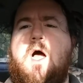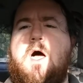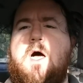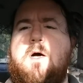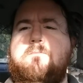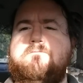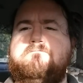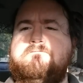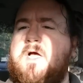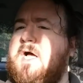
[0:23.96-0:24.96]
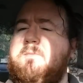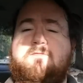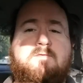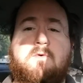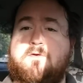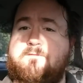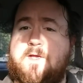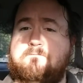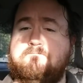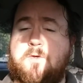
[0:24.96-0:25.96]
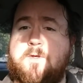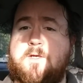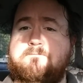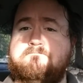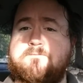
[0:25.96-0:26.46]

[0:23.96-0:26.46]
I'm a Florida fan, okay?